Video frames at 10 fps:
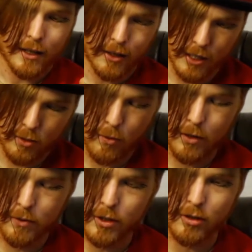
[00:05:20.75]
There is
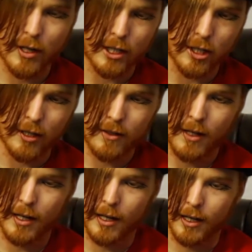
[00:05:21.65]
one restriction.
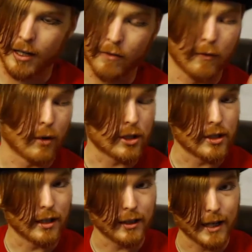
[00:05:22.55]

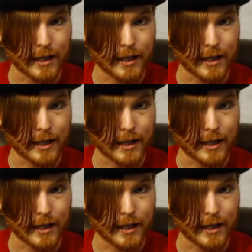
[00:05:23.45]
Unfortunately,